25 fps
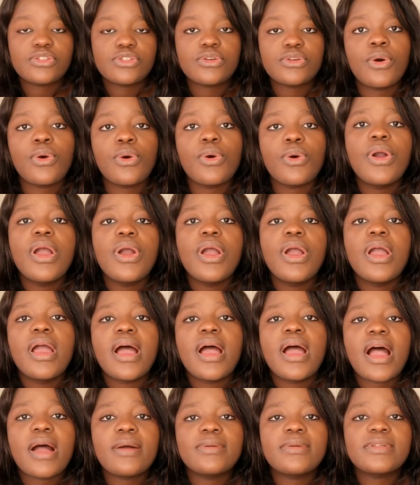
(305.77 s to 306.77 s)
So
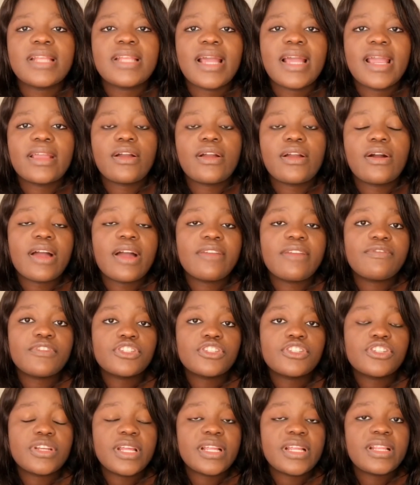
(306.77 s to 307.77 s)
I was like,
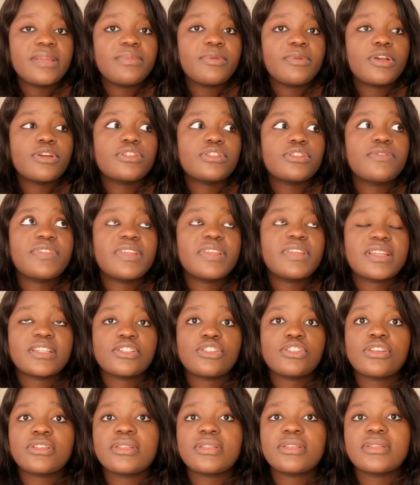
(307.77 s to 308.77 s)
unfortunately, because of the
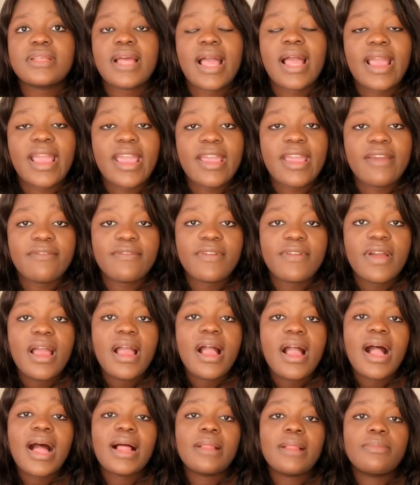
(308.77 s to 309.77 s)
resources I have,
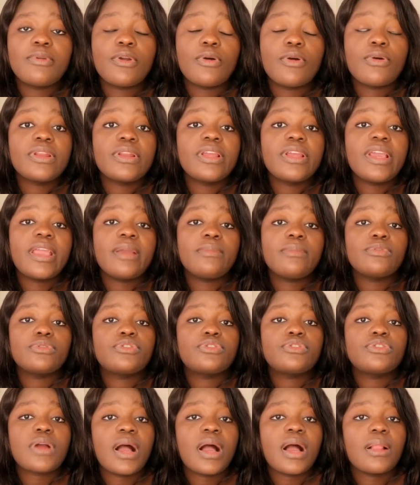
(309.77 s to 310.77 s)
I'll only
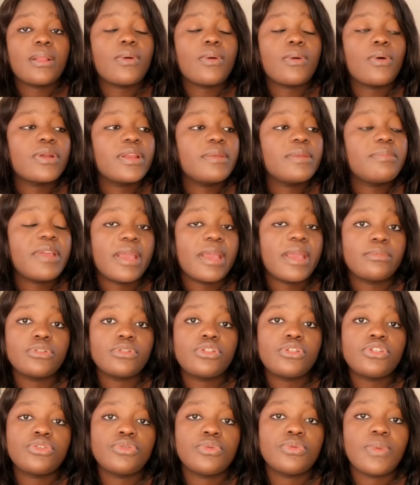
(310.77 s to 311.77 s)
be
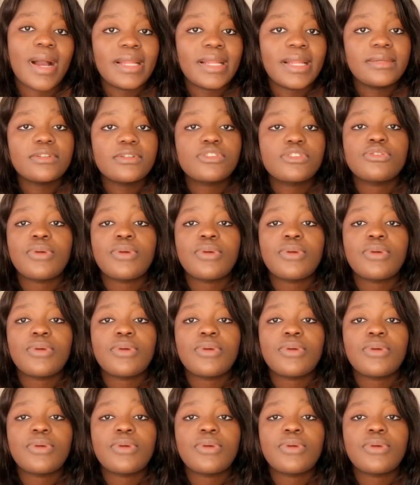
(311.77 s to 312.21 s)
able to do 1.